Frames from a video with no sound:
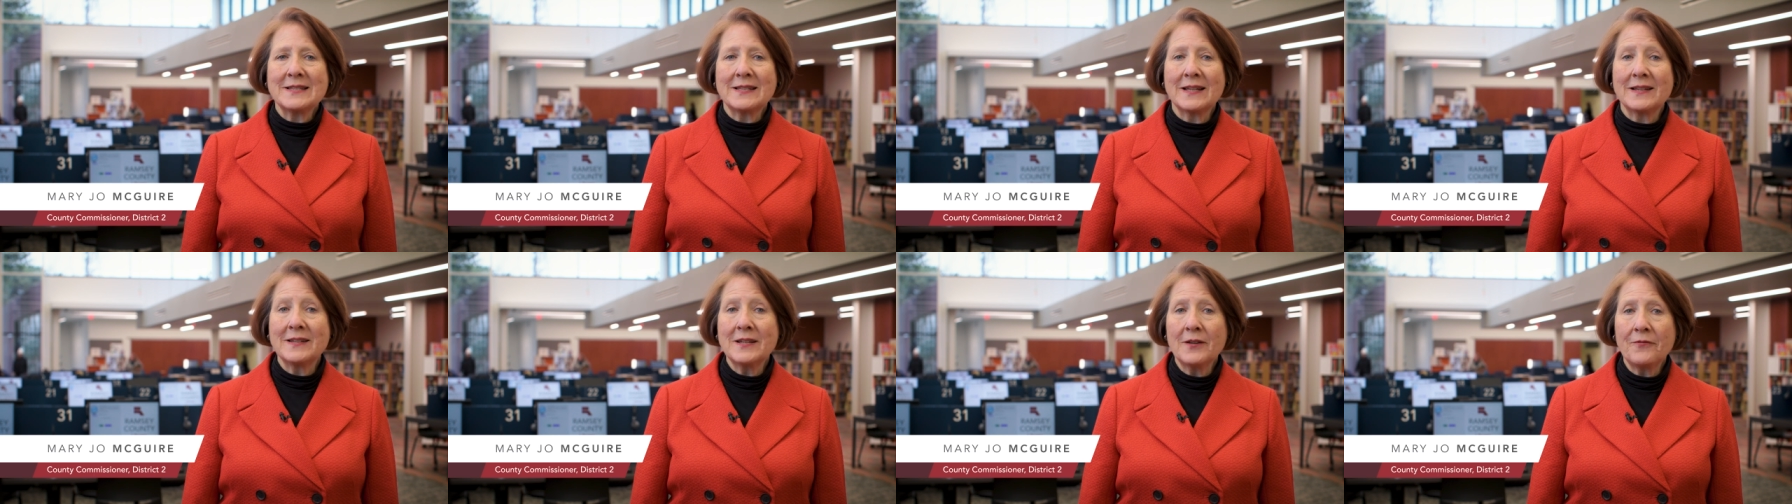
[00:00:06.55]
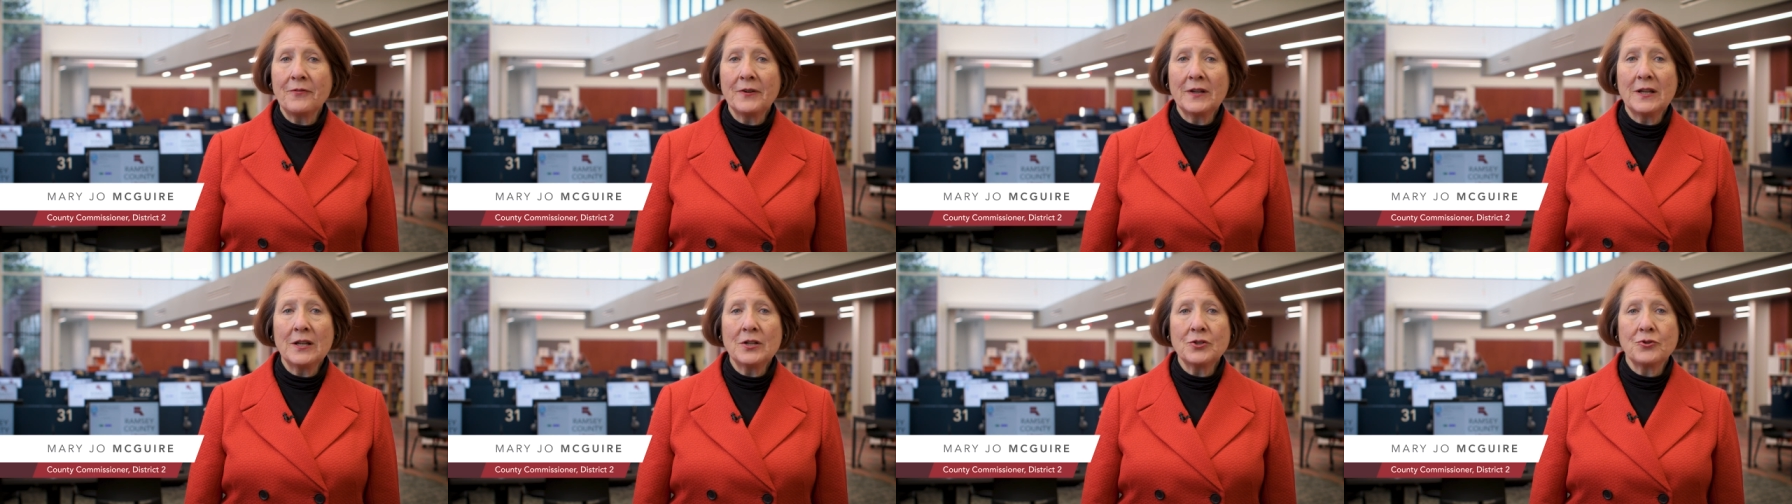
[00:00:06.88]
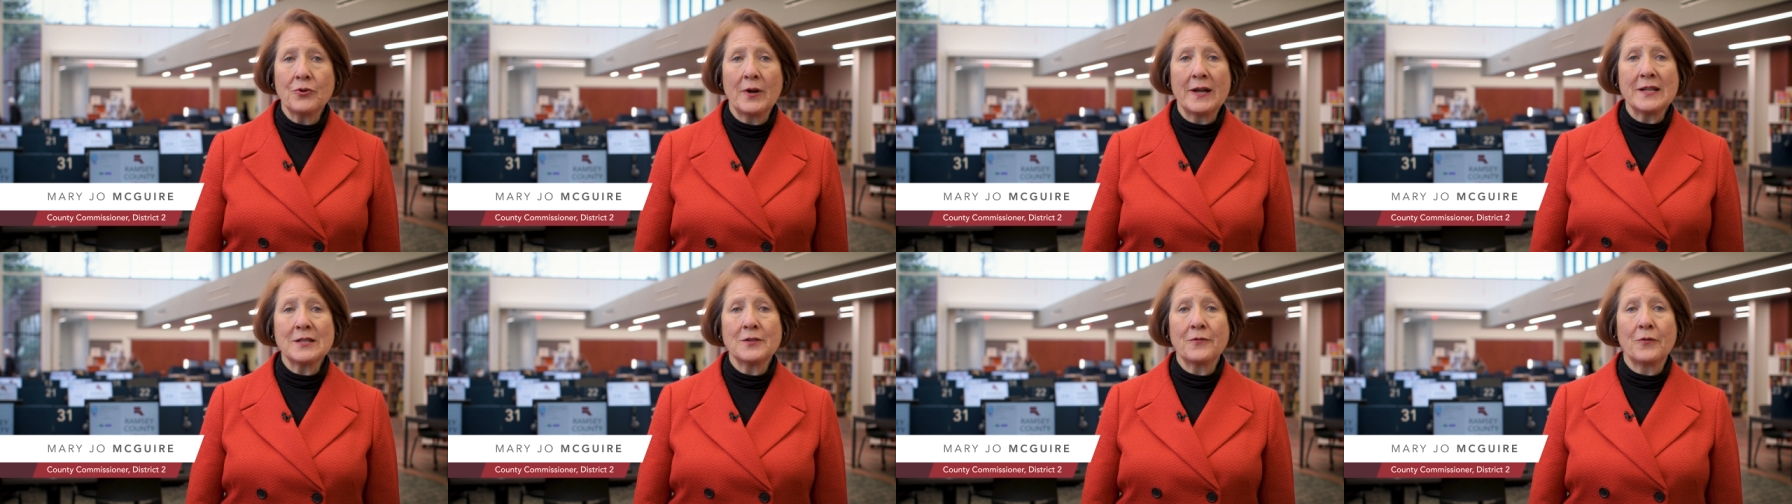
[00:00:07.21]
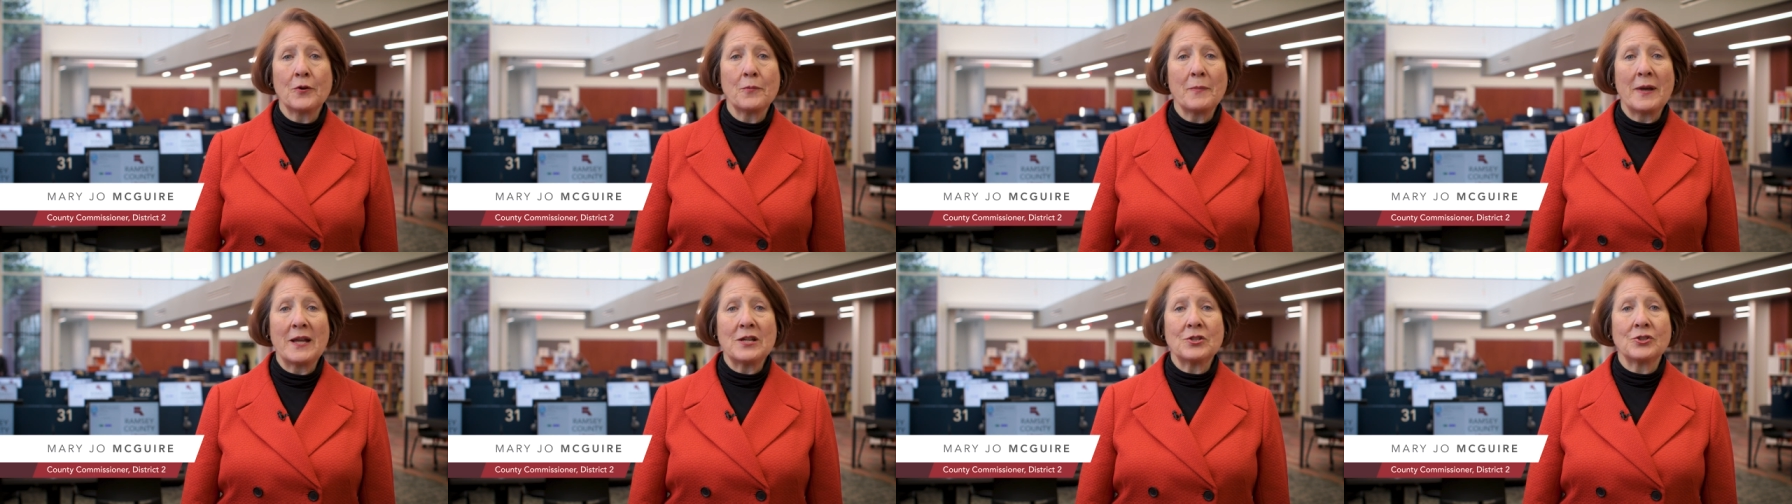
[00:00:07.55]
a significant
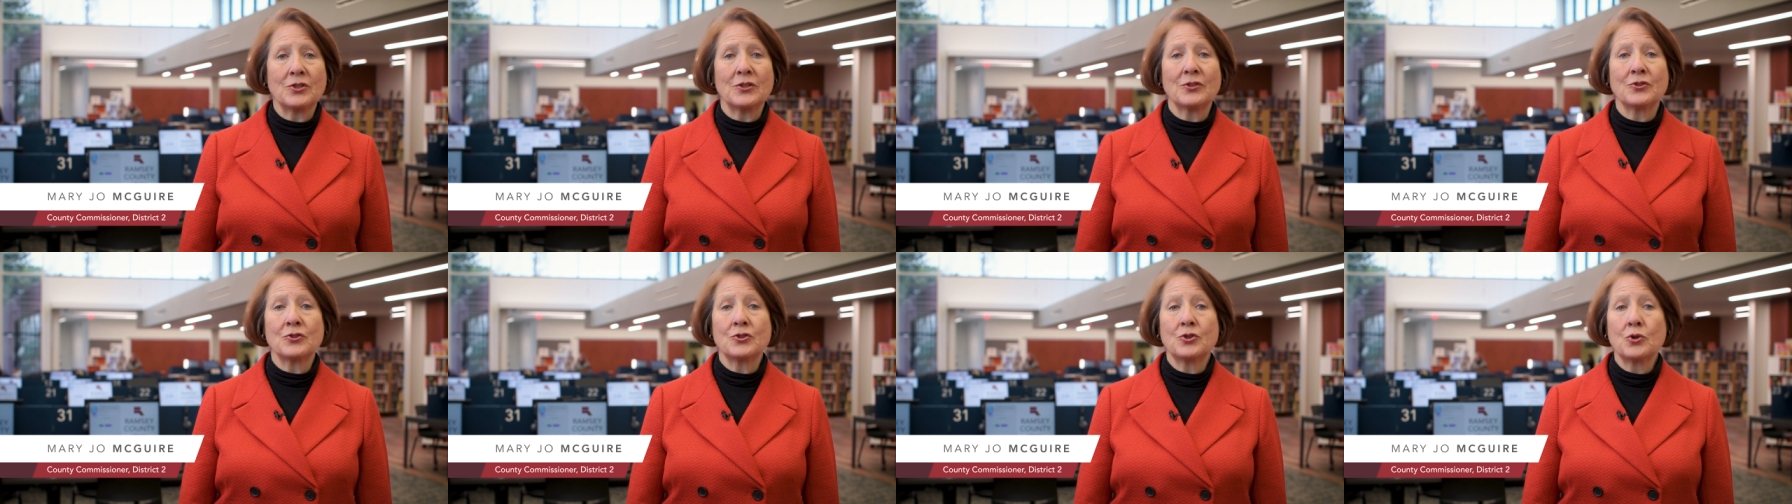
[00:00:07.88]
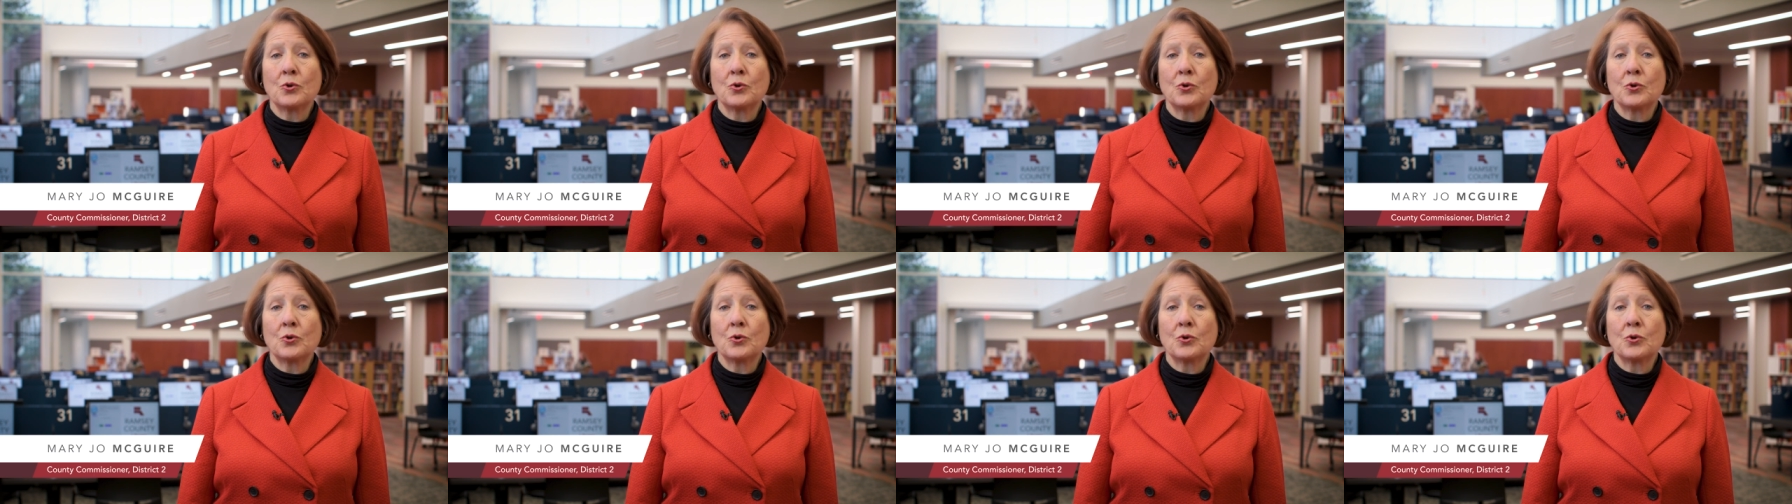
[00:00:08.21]
transformation